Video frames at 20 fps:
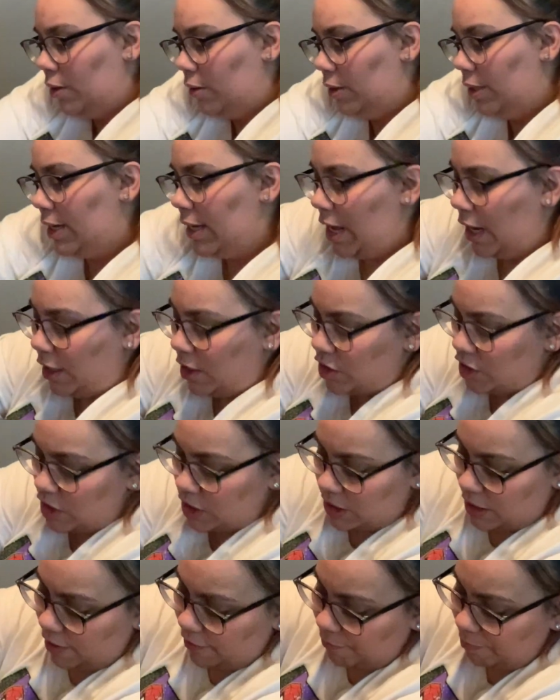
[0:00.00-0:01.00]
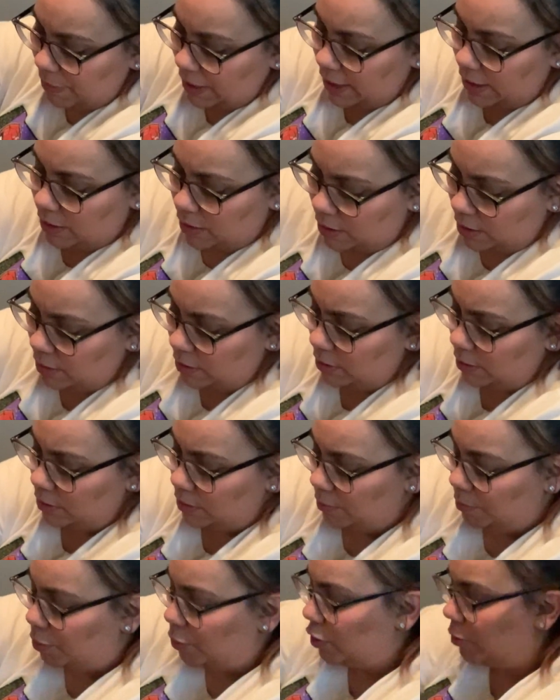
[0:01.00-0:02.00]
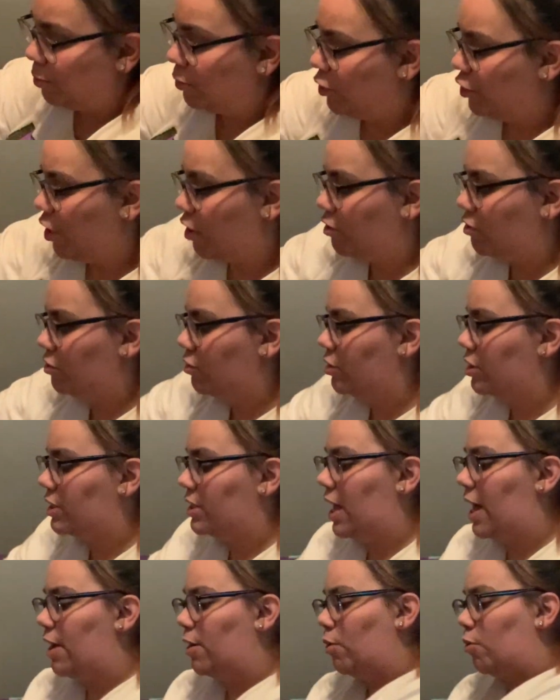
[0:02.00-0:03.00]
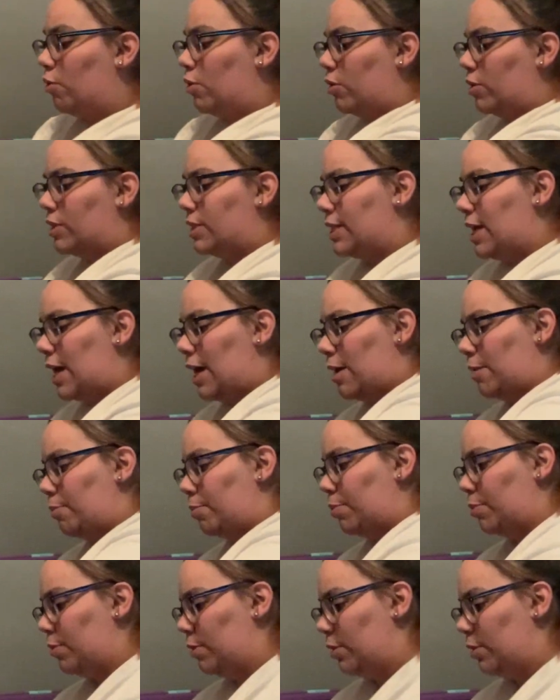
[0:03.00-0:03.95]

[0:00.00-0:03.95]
Yeah, I could just stuff my portable chargers on the side or on top.